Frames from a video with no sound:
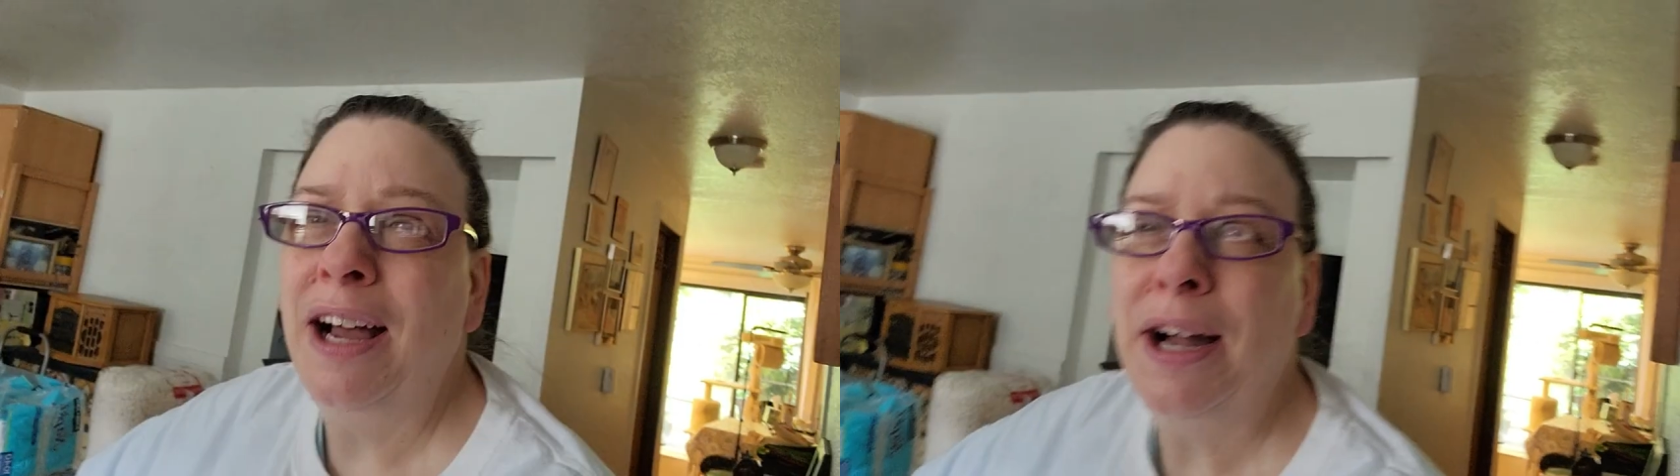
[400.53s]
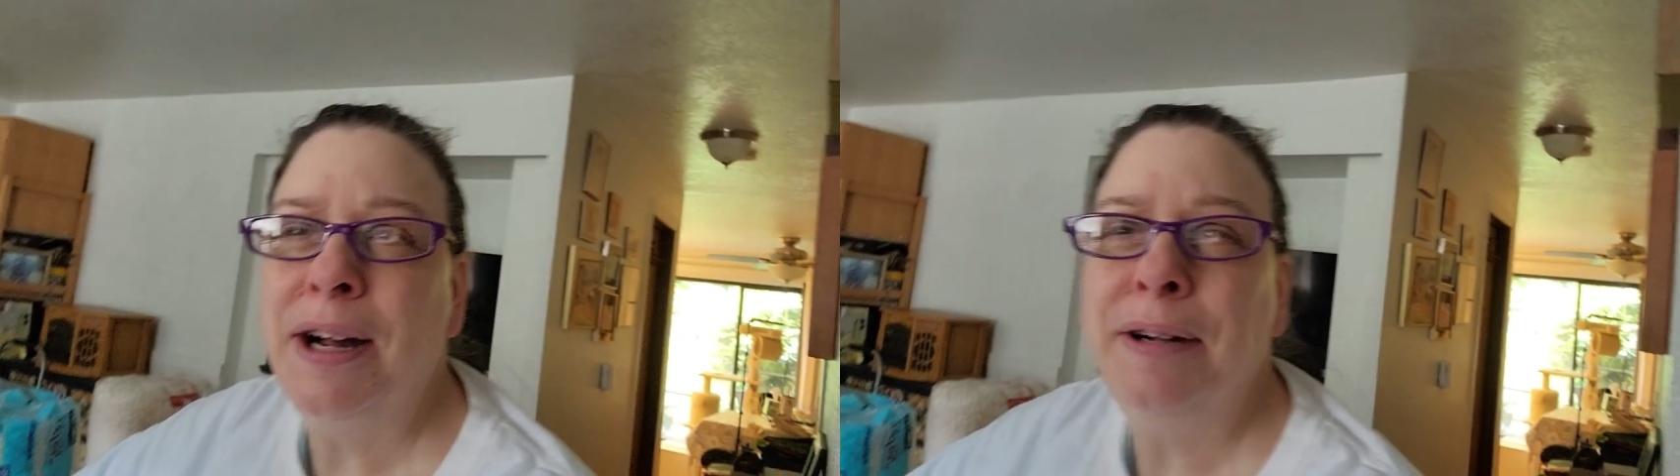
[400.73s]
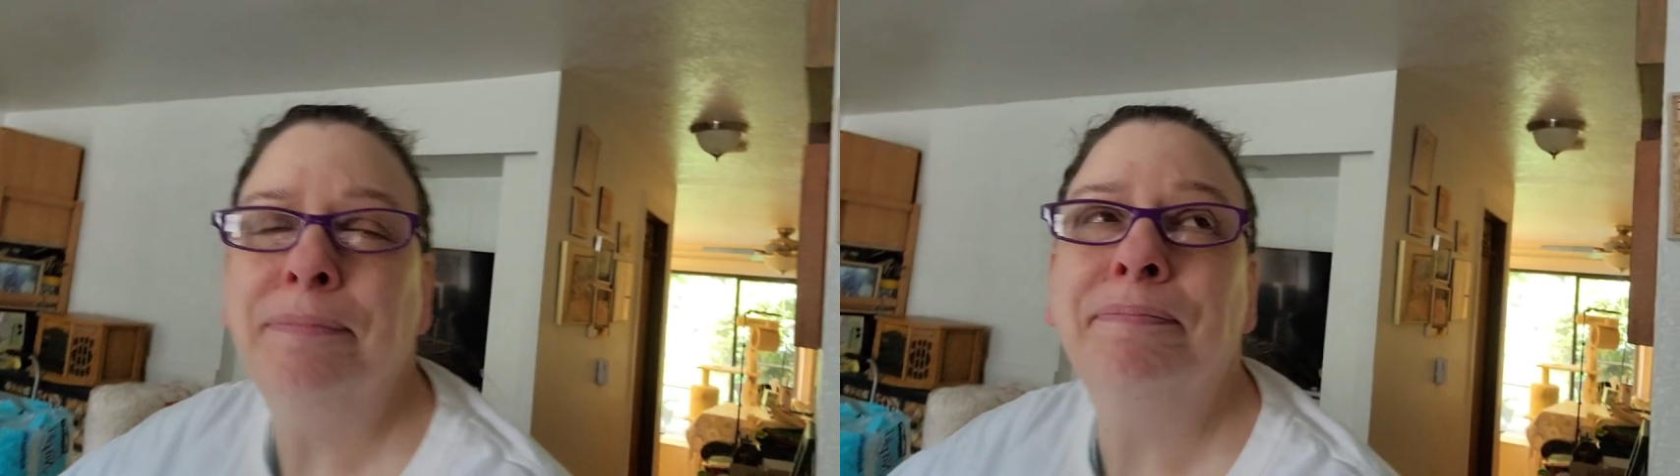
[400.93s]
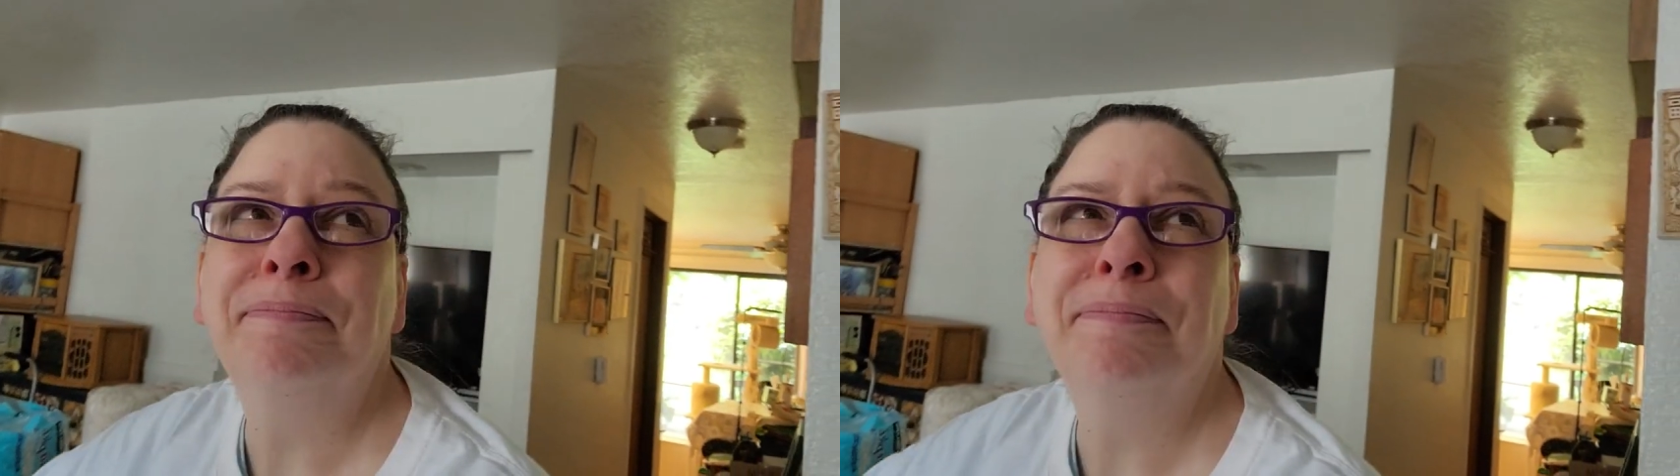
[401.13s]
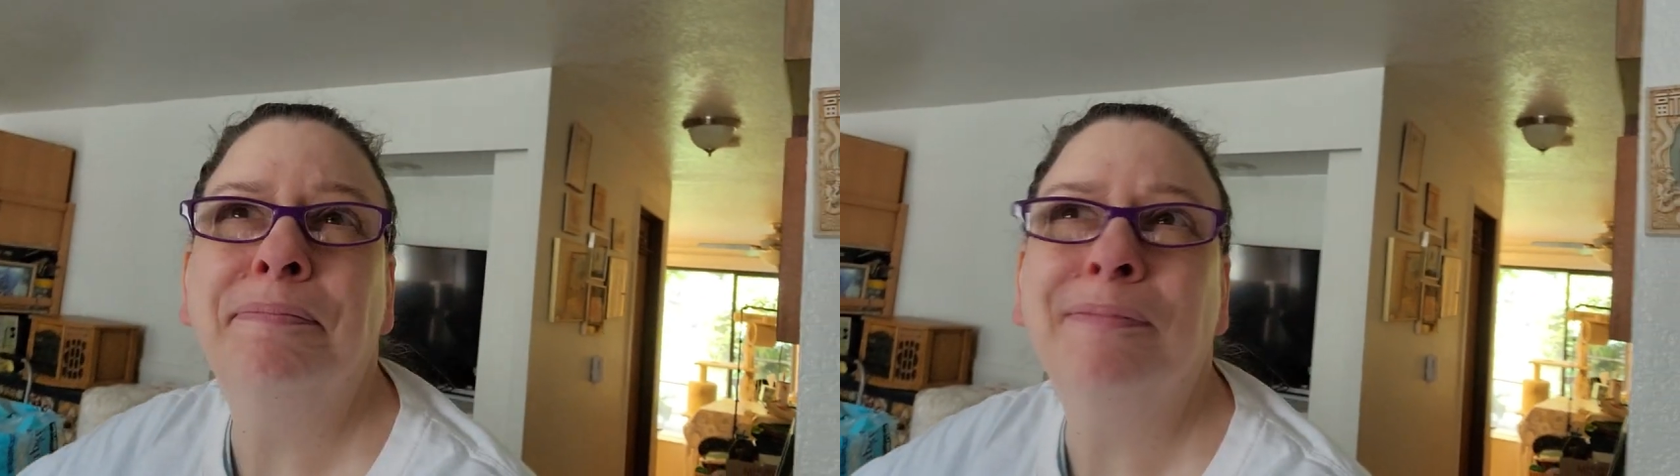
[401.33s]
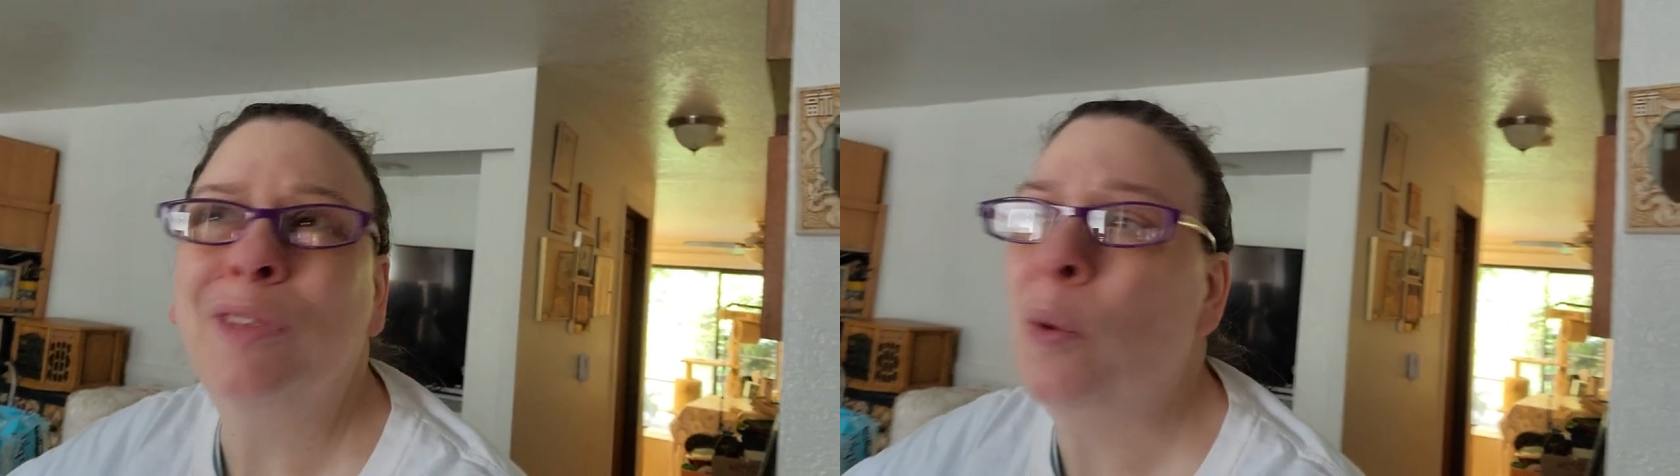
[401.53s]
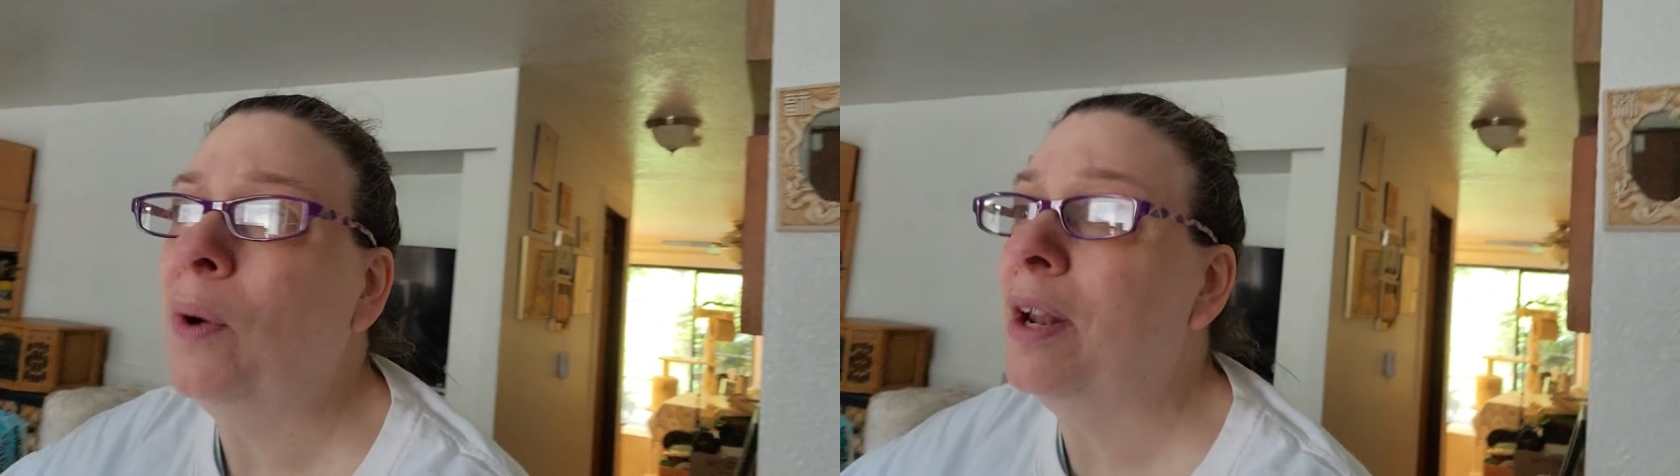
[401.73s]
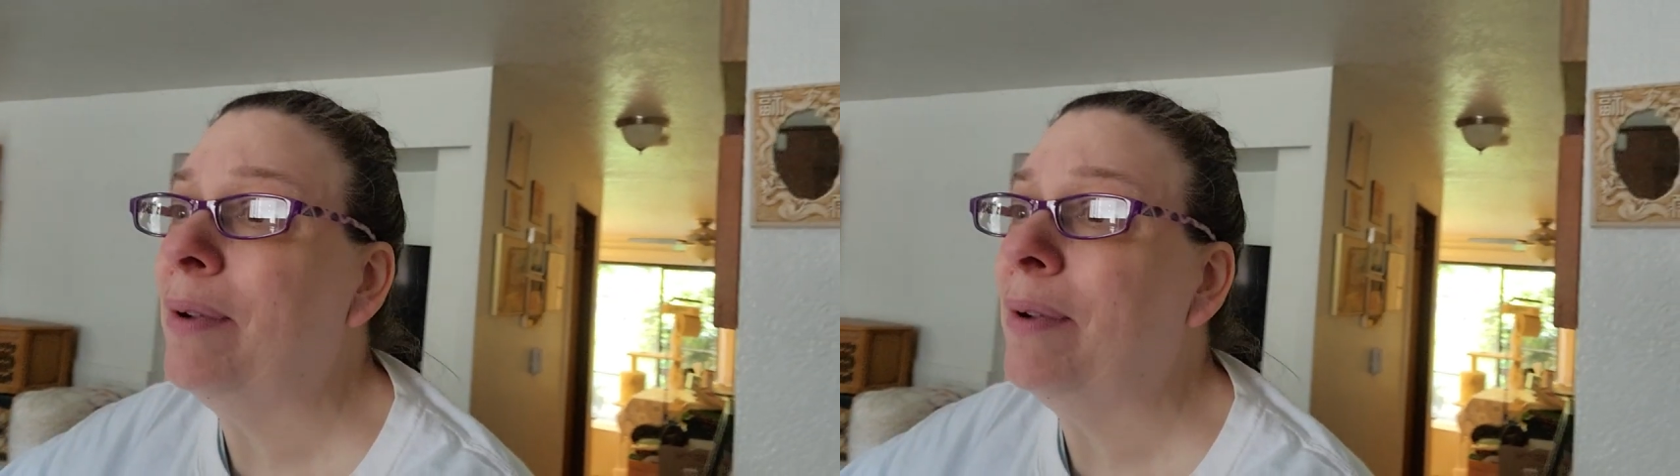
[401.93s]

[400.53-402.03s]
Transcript: um, what